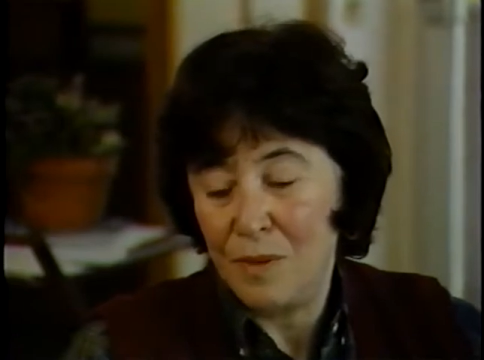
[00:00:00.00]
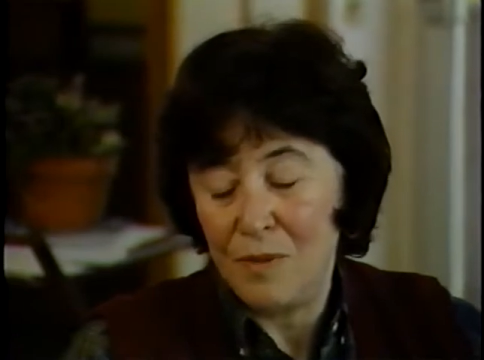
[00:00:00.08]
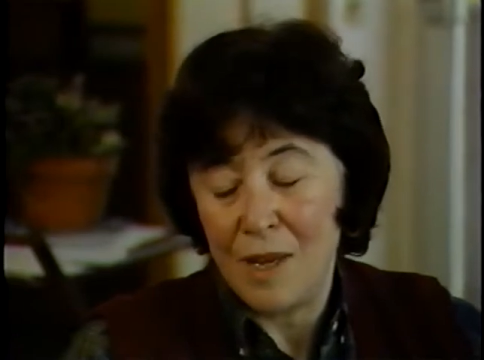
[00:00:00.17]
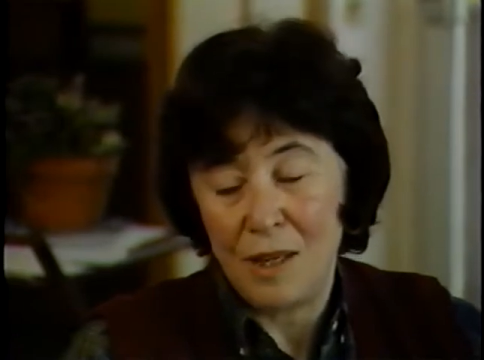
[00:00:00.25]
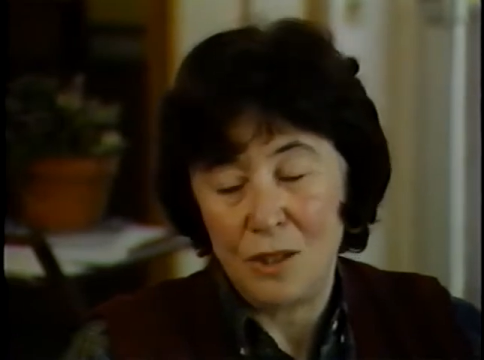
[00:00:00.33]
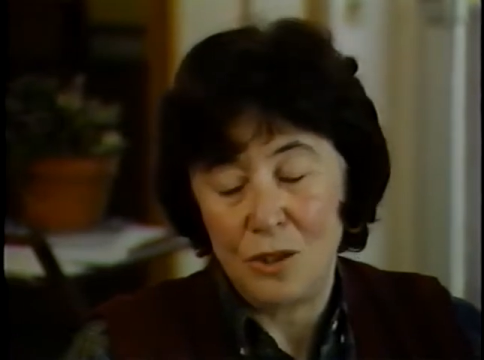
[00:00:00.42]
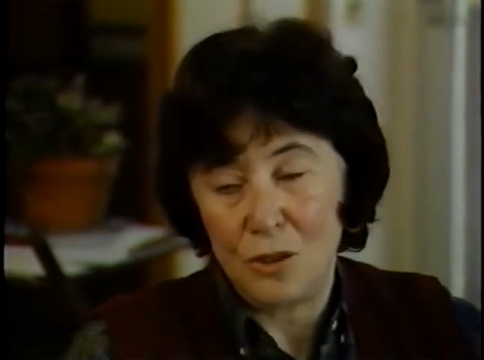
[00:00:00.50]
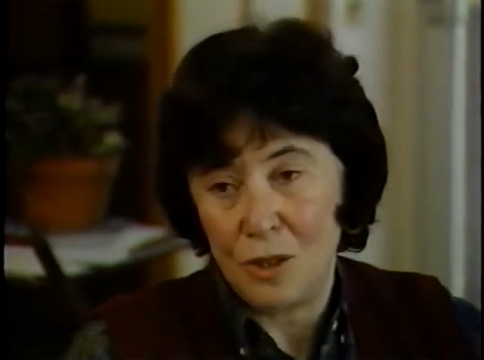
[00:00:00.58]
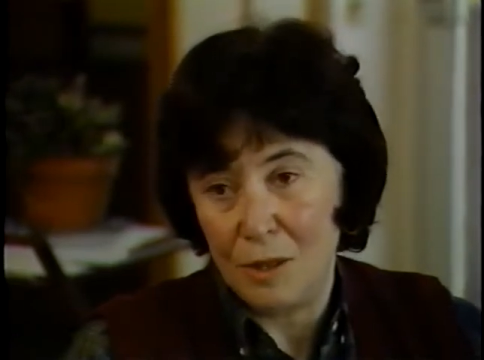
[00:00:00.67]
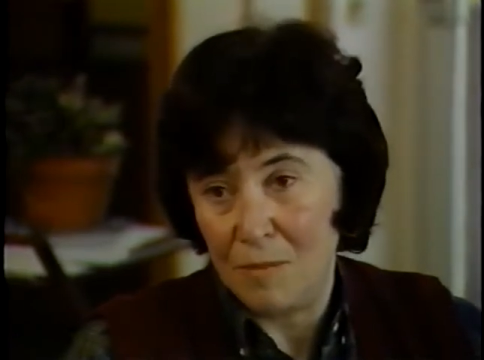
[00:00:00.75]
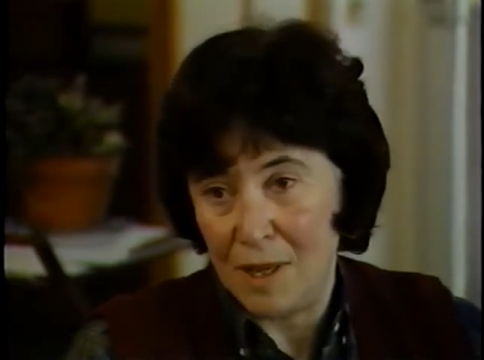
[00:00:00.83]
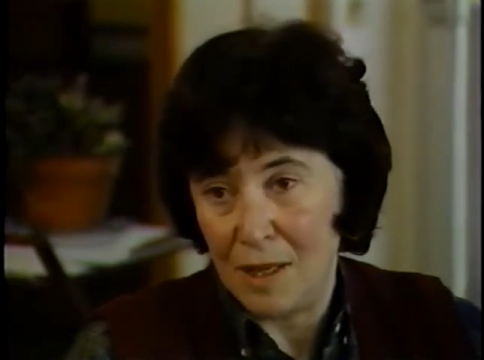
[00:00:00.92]
We
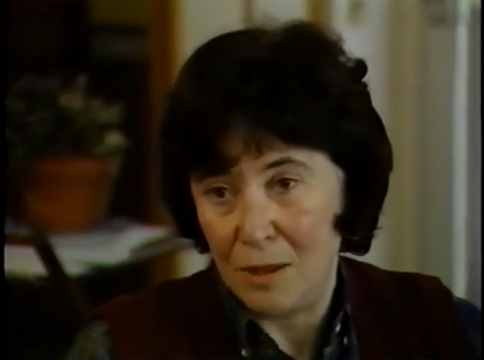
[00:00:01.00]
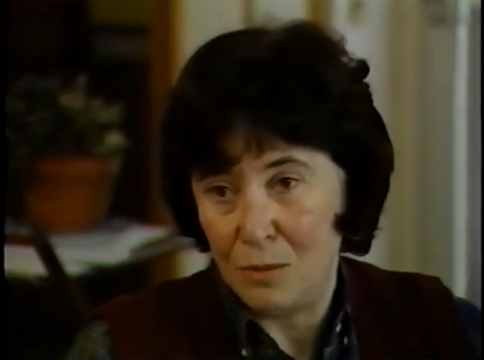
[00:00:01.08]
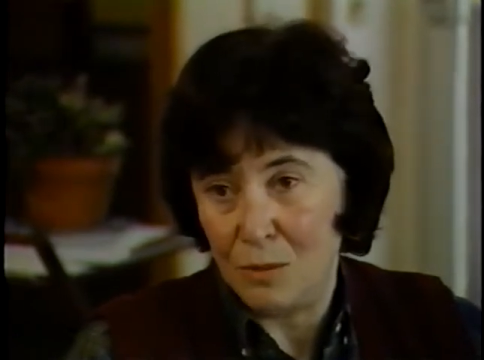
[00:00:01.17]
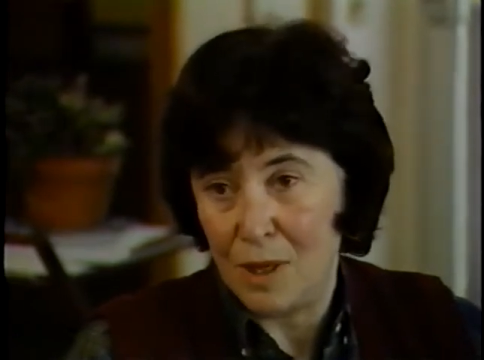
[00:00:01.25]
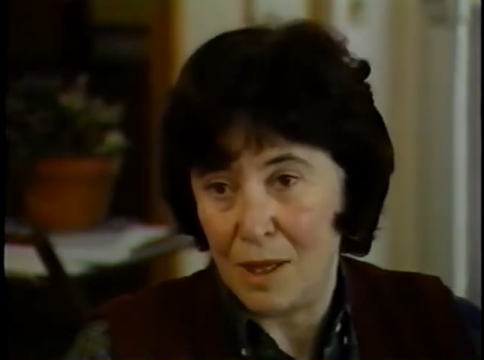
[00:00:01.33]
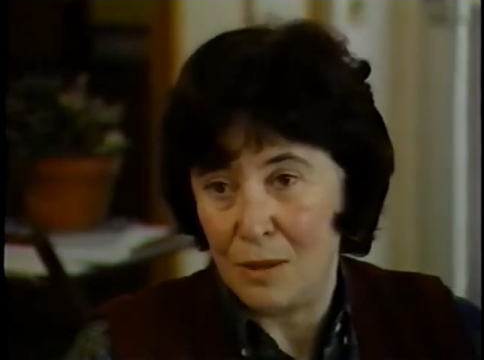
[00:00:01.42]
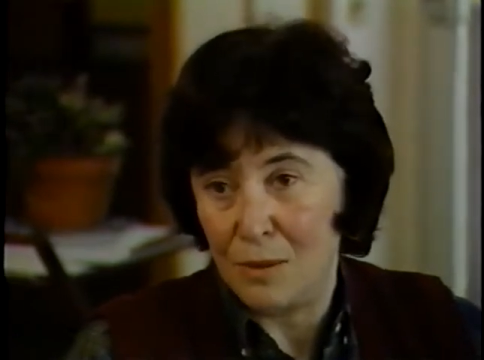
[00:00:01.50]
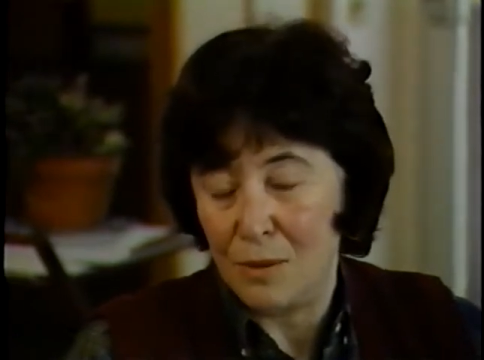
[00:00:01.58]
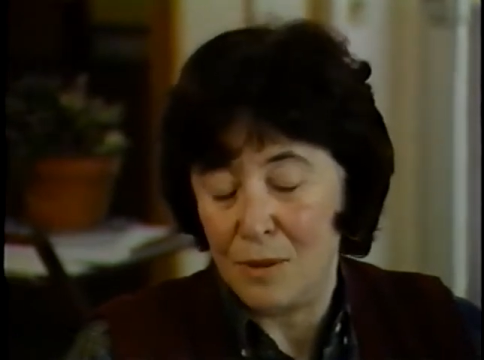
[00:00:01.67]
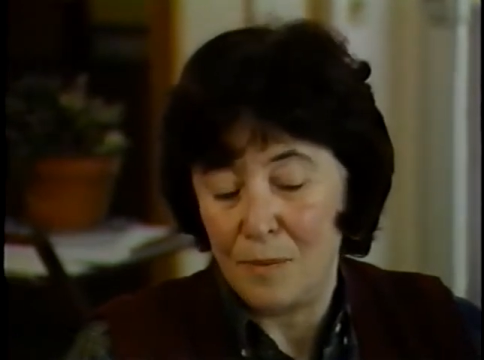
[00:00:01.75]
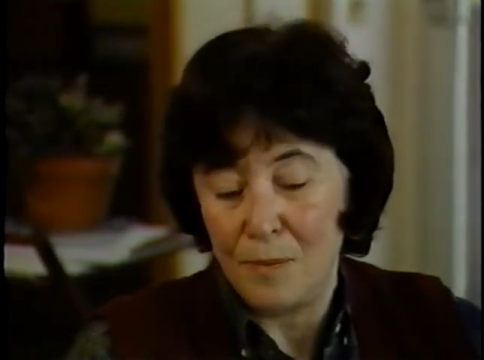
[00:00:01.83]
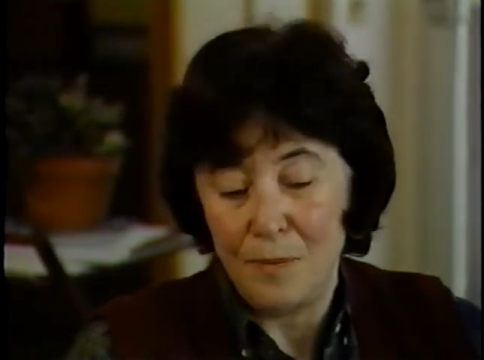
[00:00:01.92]
enjoyed being
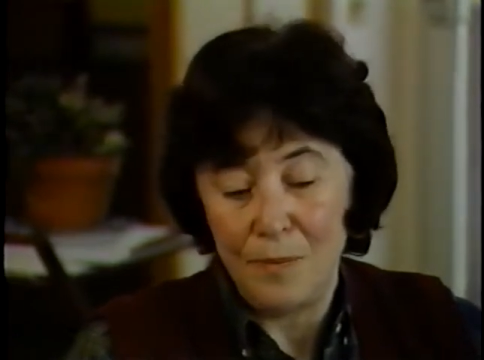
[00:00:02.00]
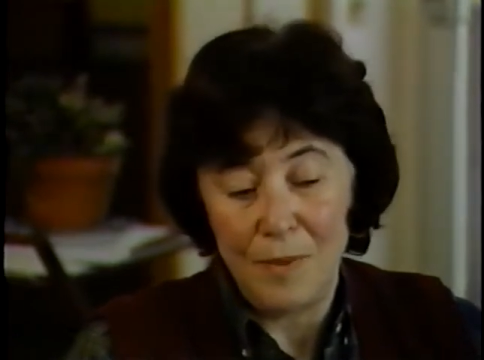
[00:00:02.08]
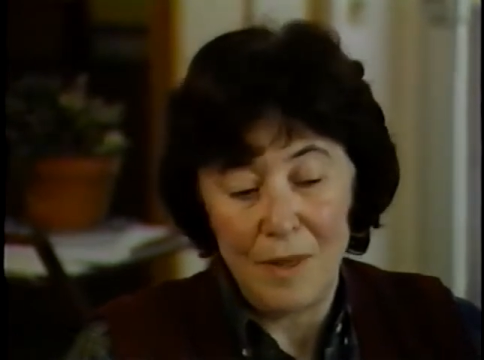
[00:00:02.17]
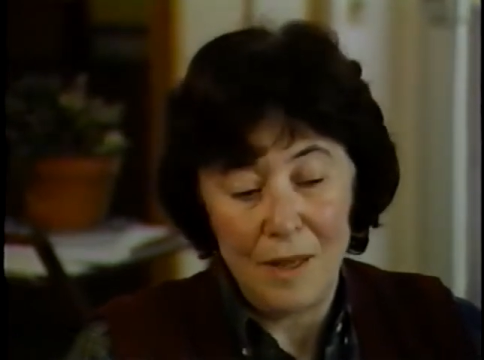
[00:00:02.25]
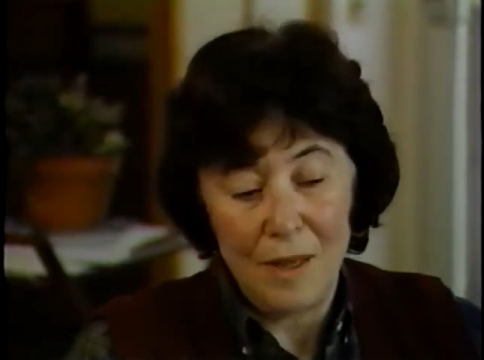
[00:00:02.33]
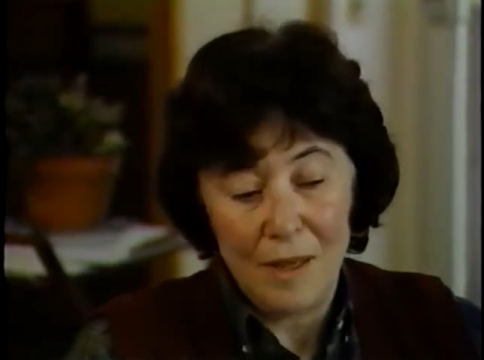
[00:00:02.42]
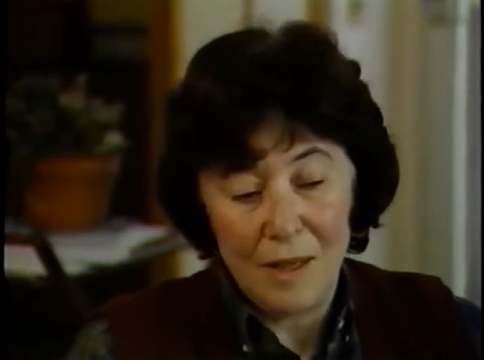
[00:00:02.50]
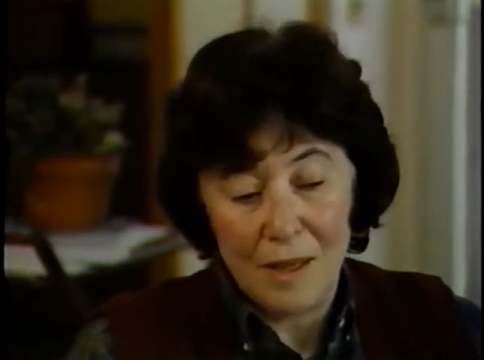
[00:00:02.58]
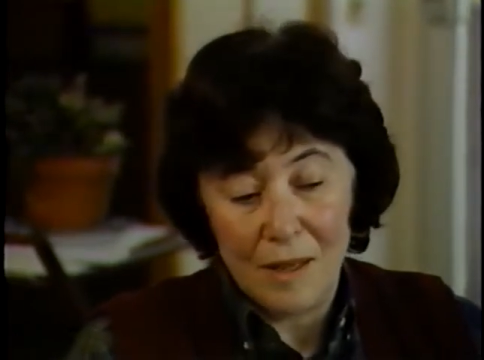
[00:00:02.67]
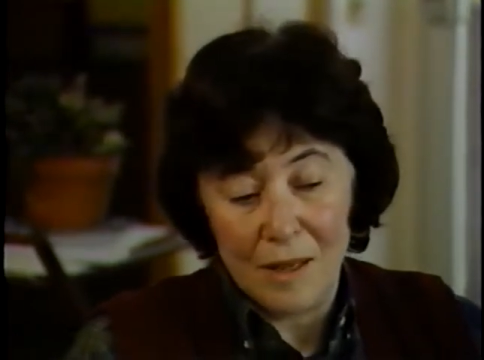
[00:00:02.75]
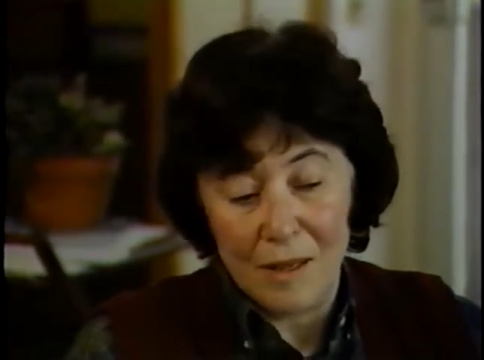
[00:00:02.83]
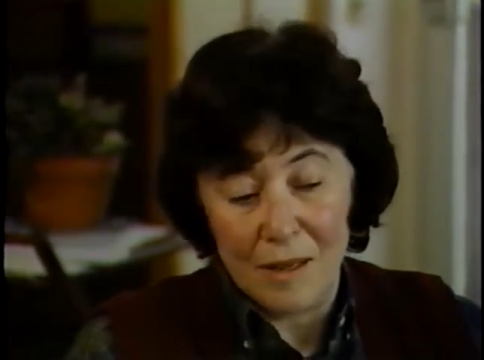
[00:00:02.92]
together.
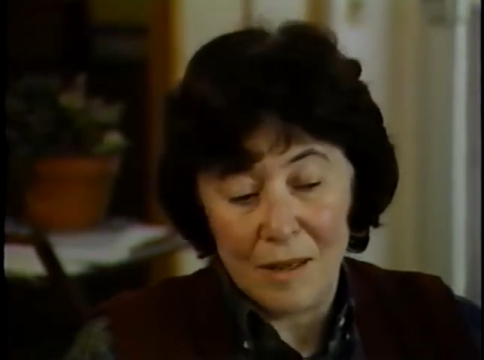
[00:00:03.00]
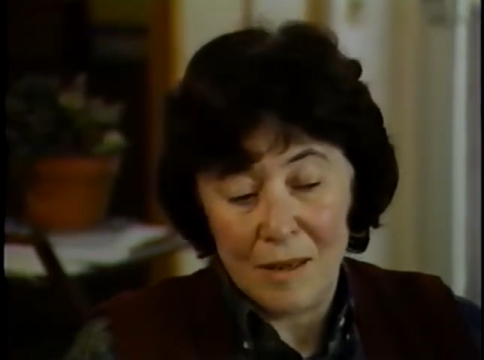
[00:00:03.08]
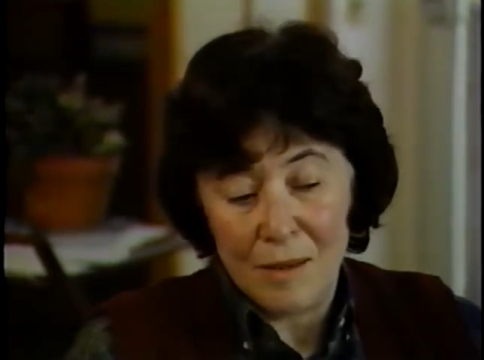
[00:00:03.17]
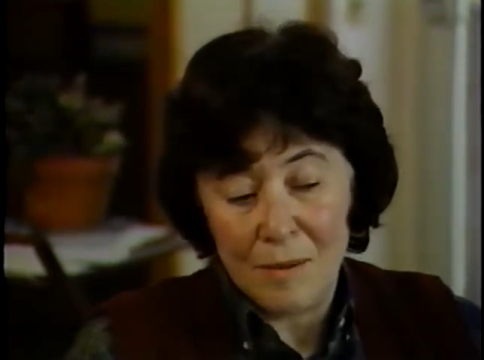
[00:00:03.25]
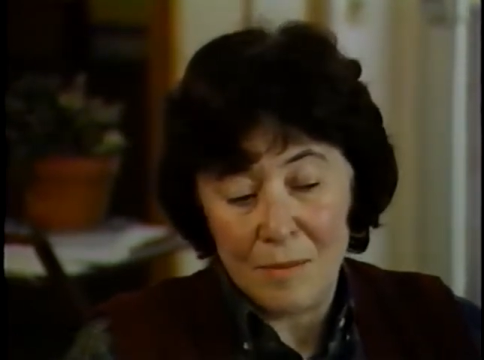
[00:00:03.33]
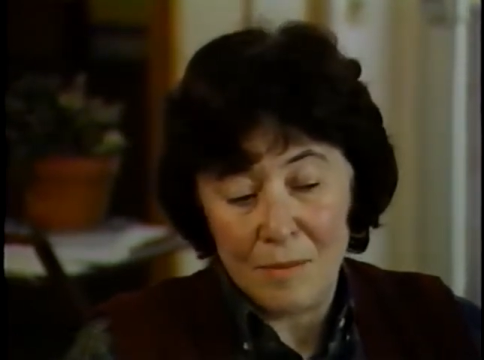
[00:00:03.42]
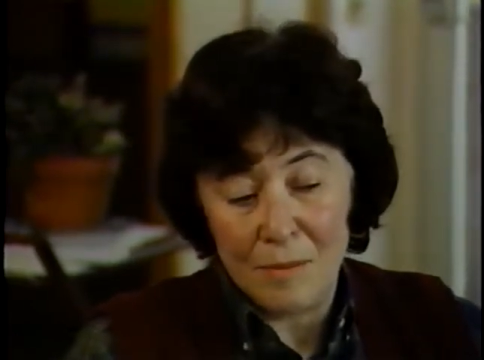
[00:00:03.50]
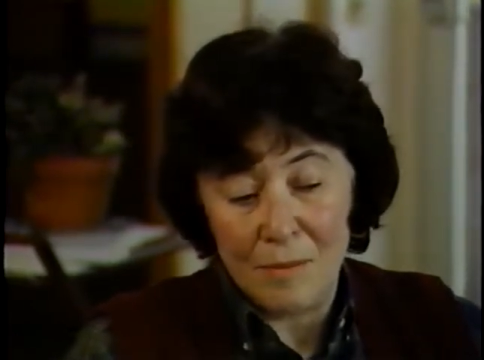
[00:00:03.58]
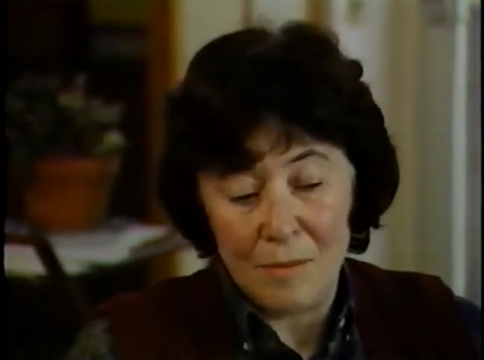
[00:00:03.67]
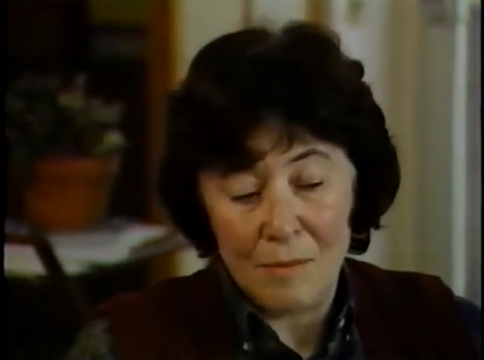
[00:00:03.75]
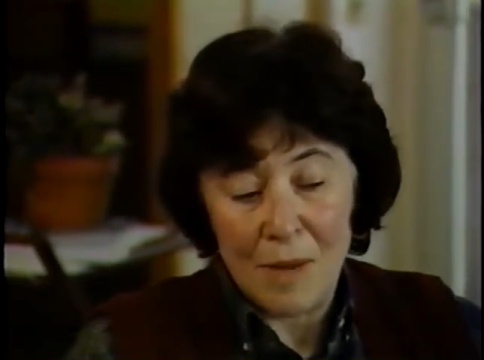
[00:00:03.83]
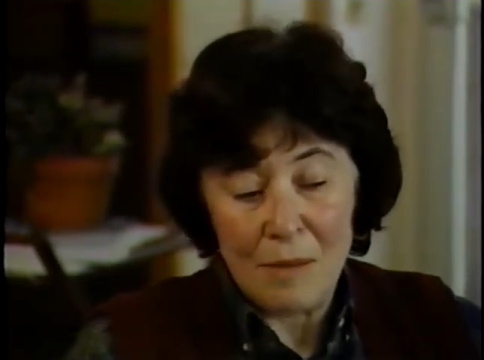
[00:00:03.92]

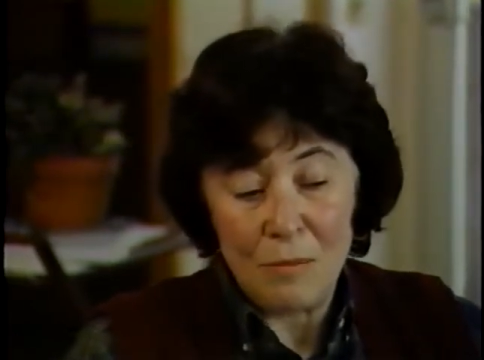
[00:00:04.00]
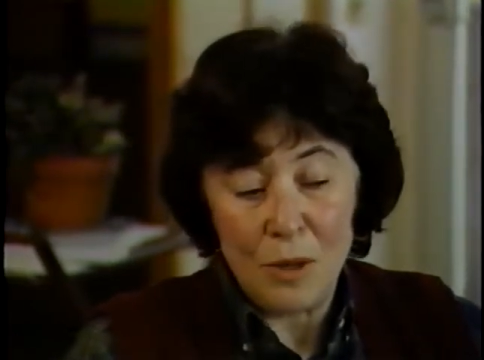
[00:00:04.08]
My